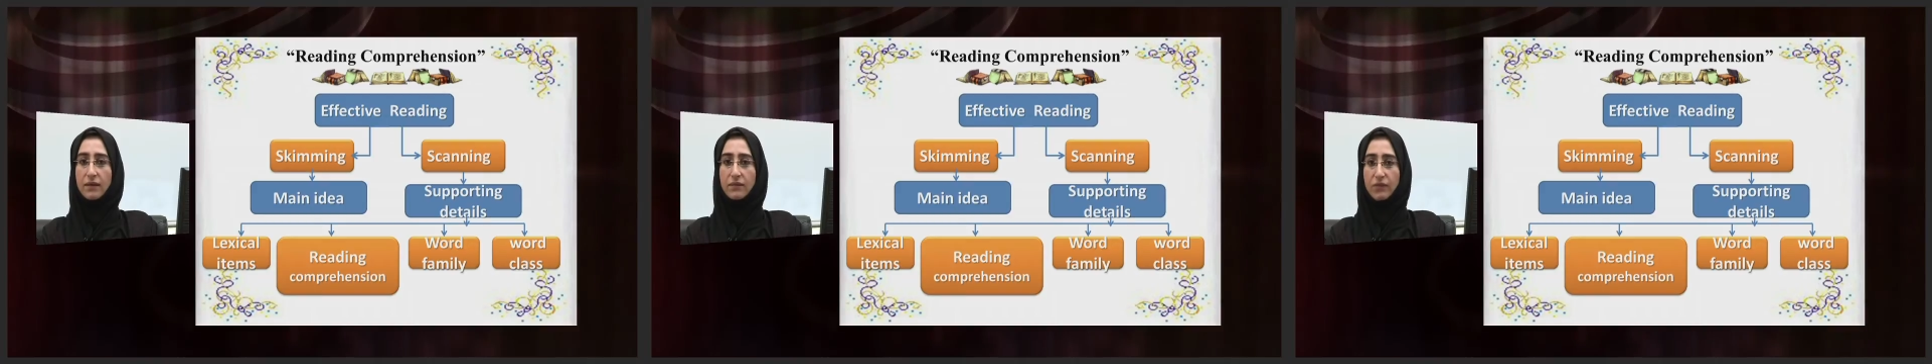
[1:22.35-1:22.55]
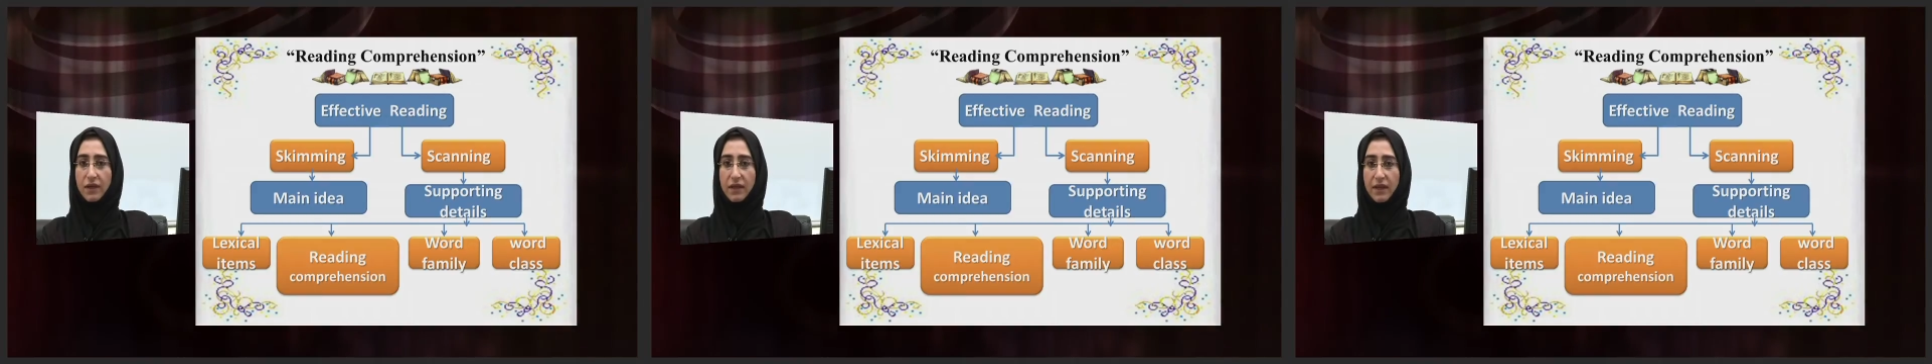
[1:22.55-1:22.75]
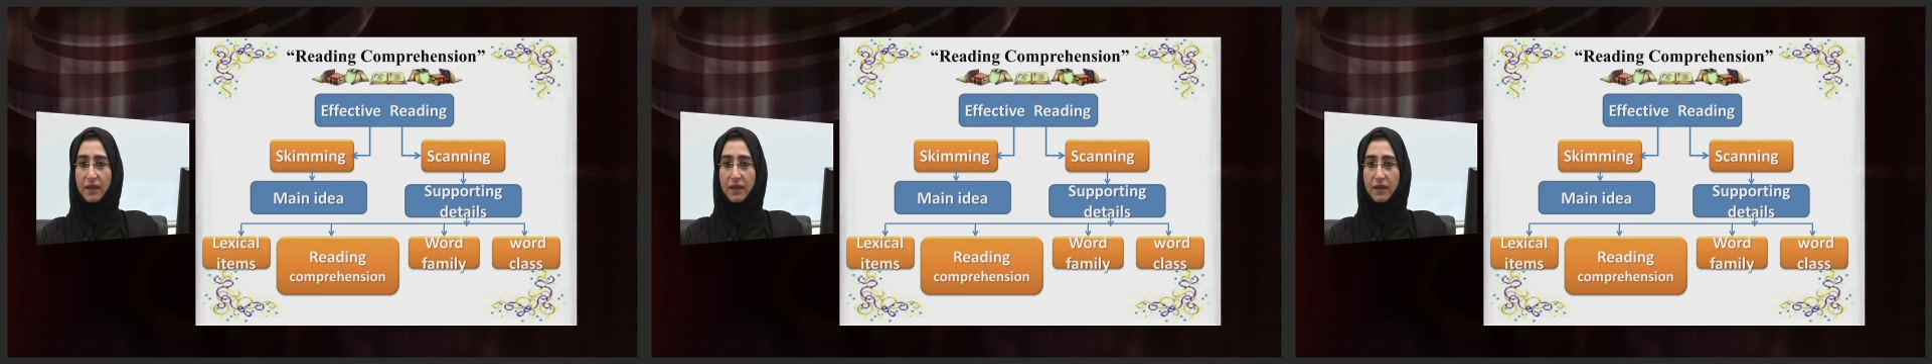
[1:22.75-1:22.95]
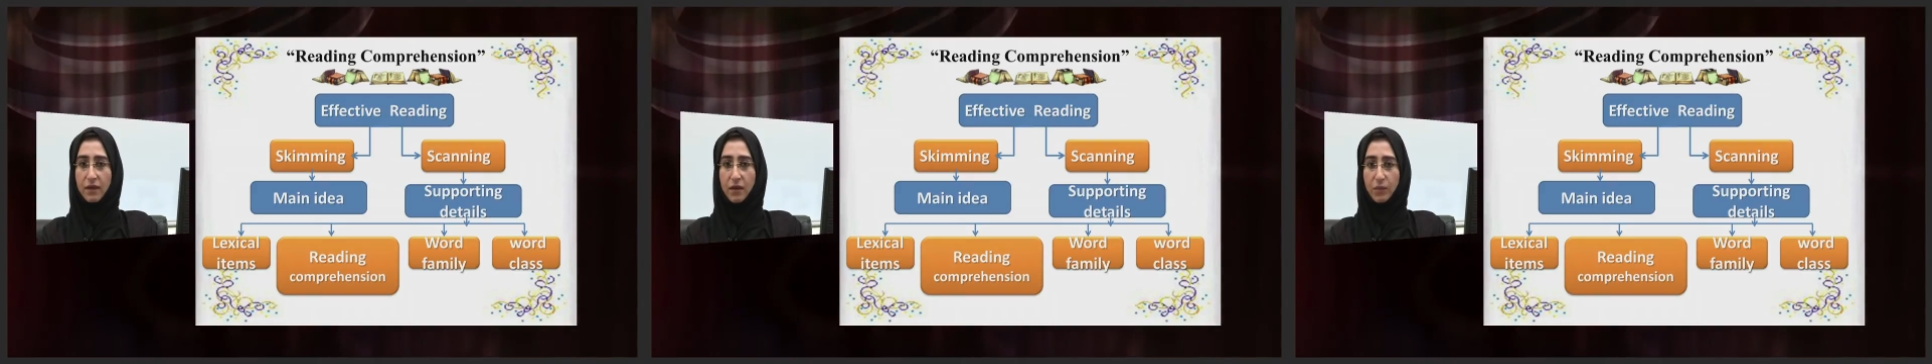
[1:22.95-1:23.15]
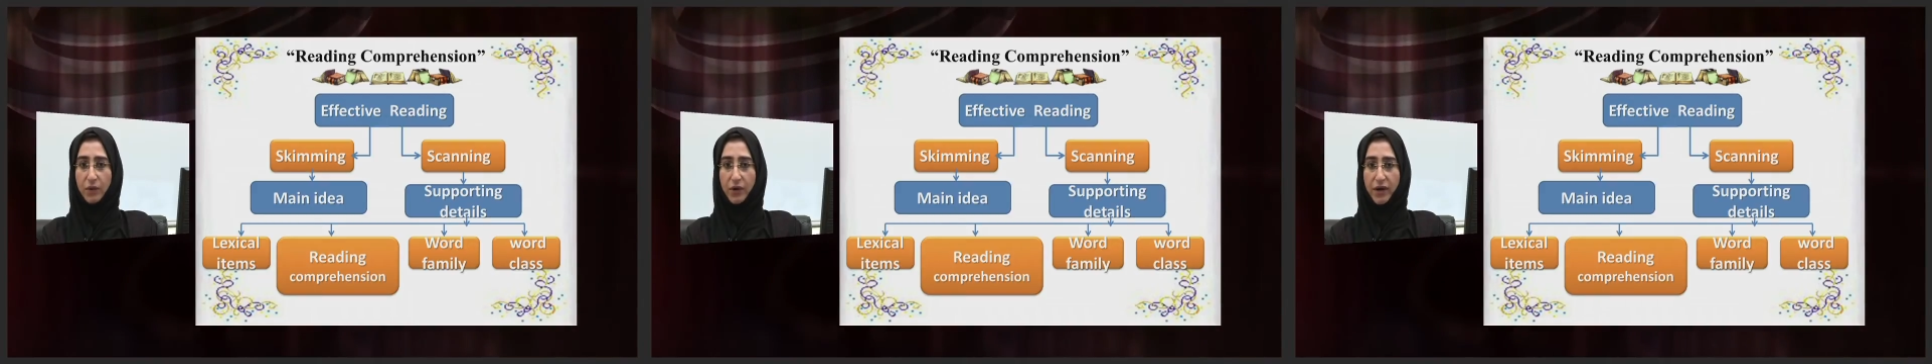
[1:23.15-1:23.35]
reading
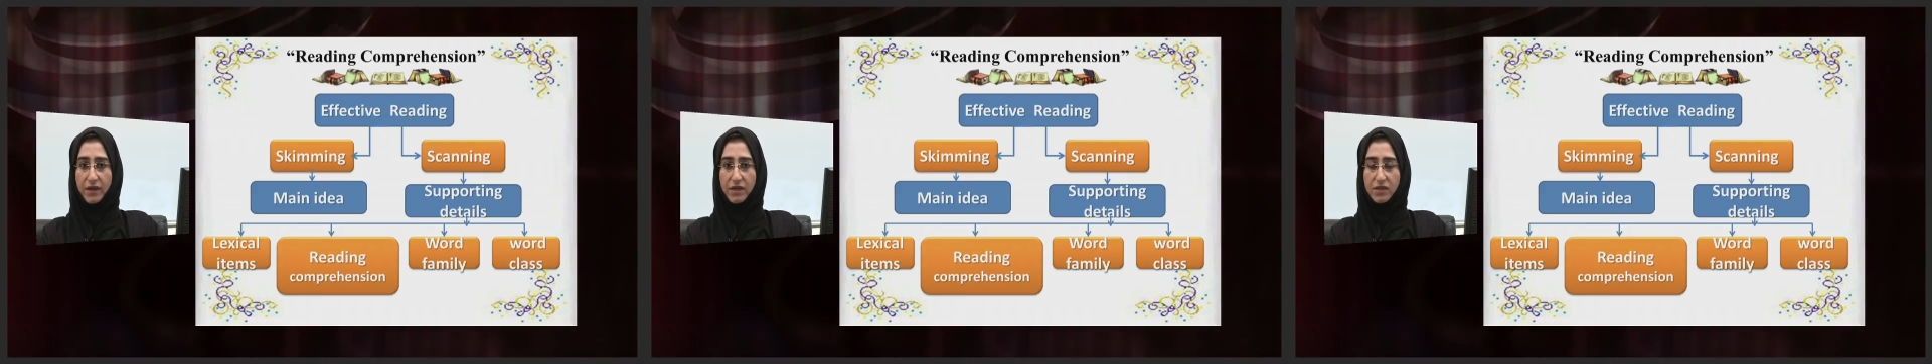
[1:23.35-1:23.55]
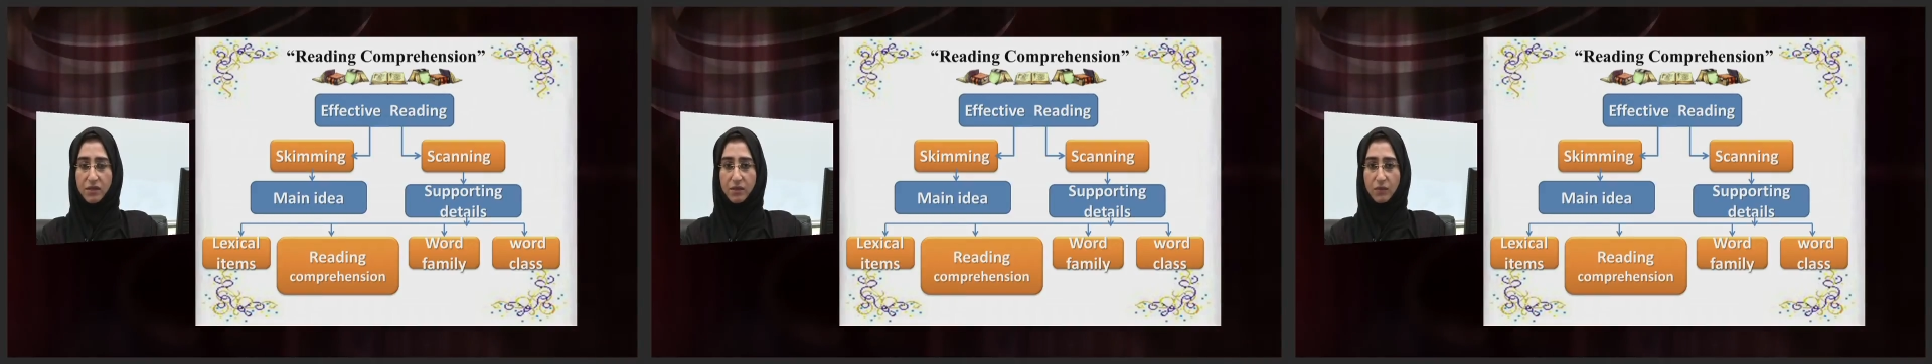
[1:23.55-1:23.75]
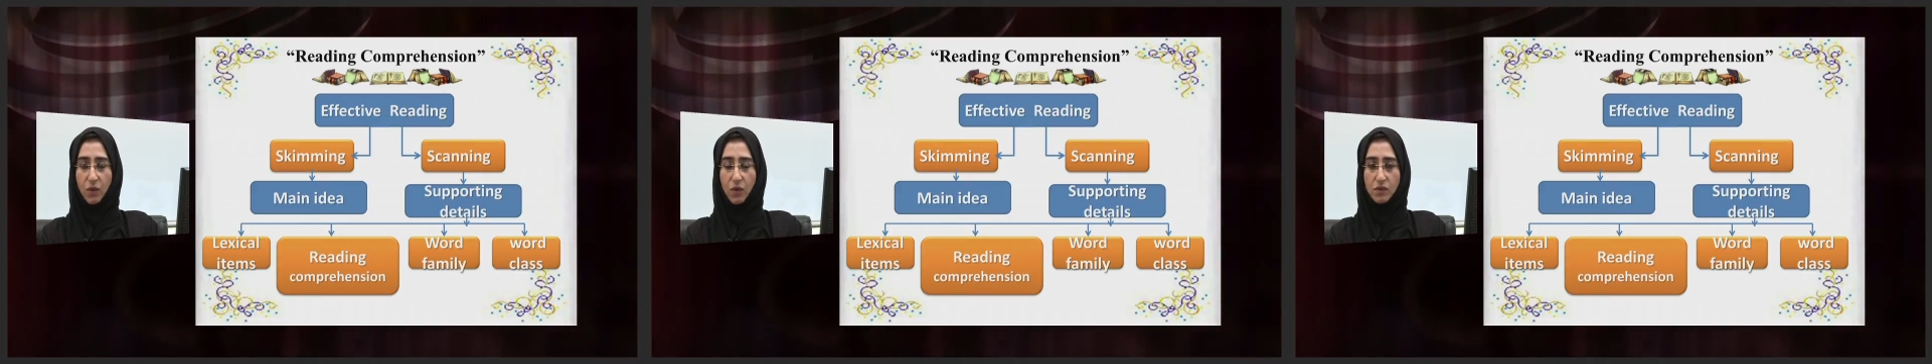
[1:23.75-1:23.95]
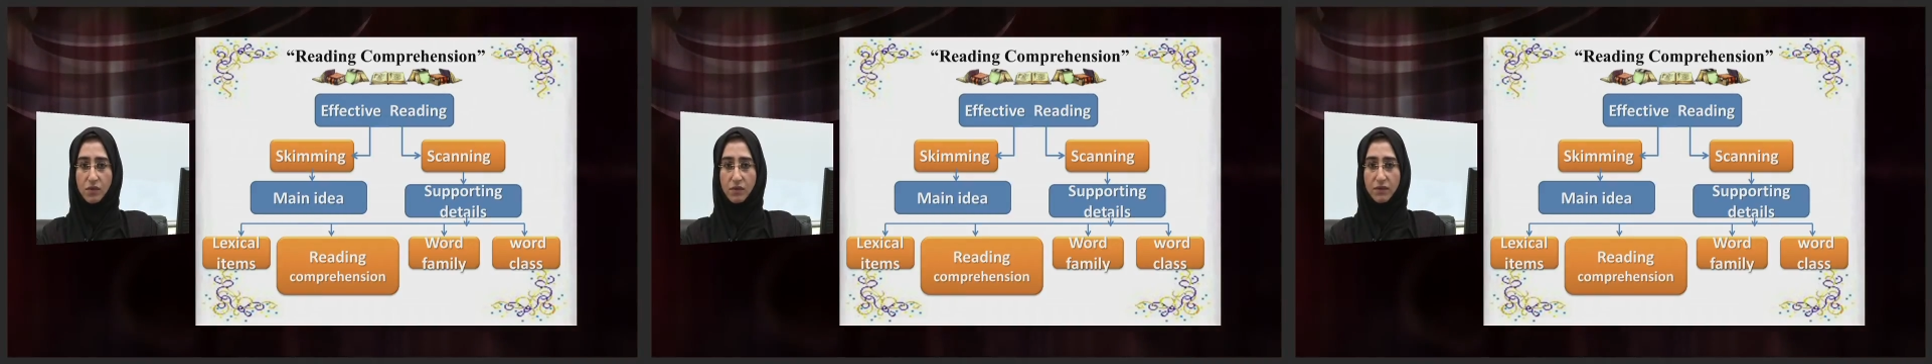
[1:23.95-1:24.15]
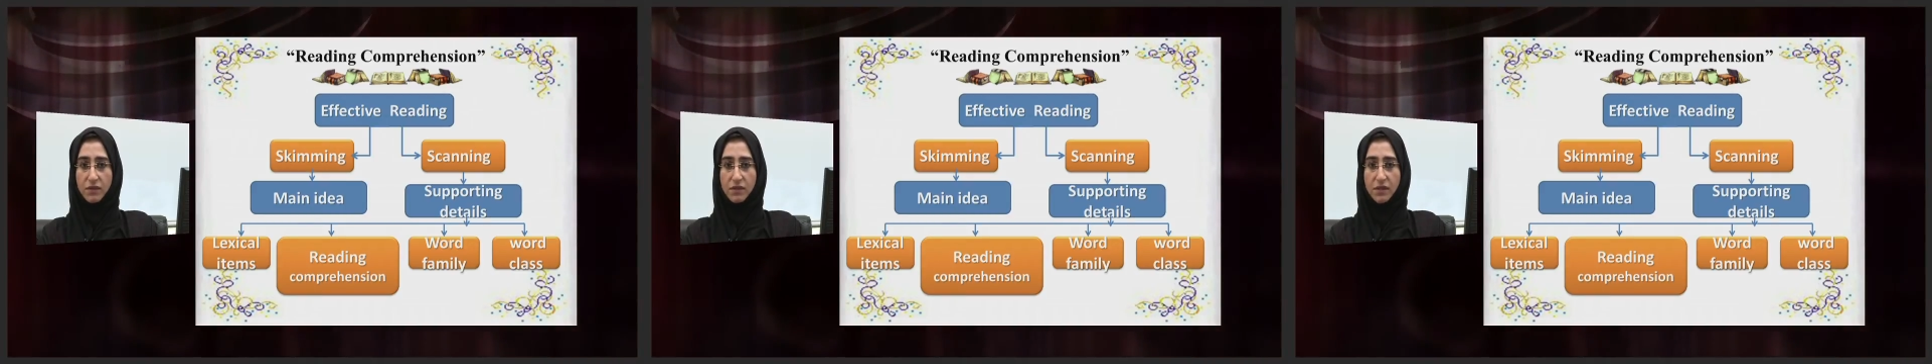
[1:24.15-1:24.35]
comprehension most of the